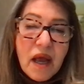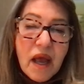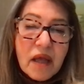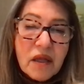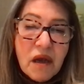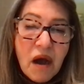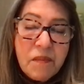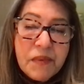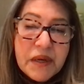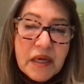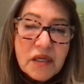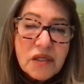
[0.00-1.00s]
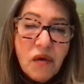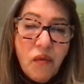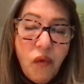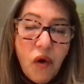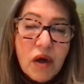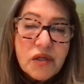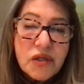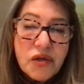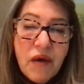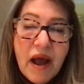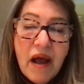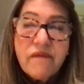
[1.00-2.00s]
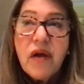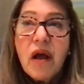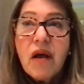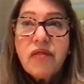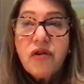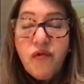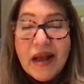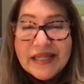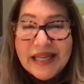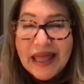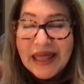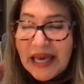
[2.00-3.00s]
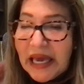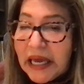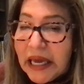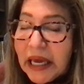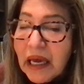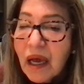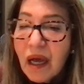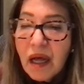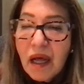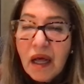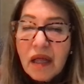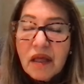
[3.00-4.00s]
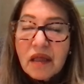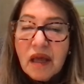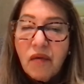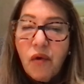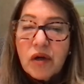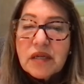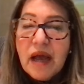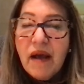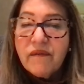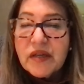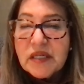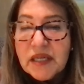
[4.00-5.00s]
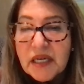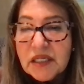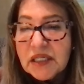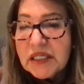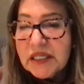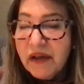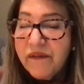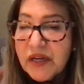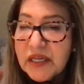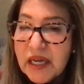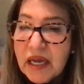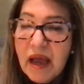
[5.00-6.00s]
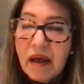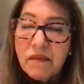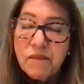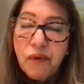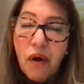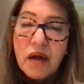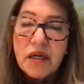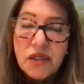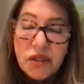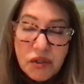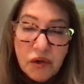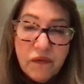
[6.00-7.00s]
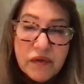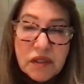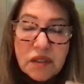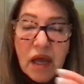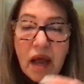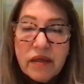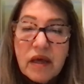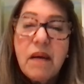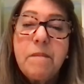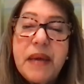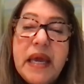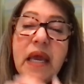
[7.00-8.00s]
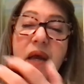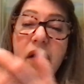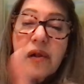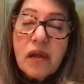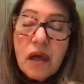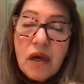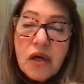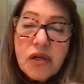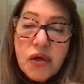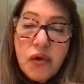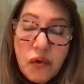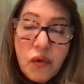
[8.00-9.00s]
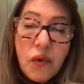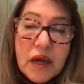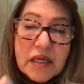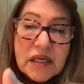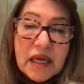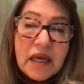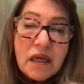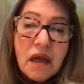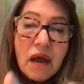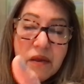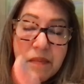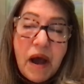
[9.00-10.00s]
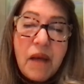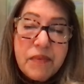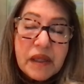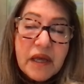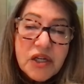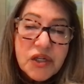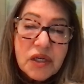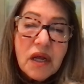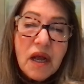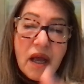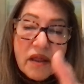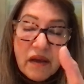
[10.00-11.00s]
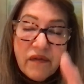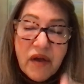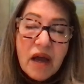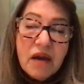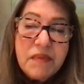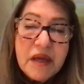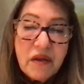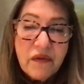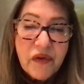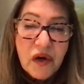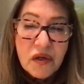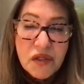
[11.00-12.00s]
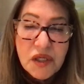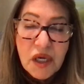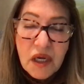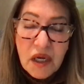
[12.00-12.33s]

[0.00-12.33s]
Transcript: And companies that want to have the greatest thinking, that they want to have the sensitivity and products and services that appeal to who is in the population, they've got to be diverse.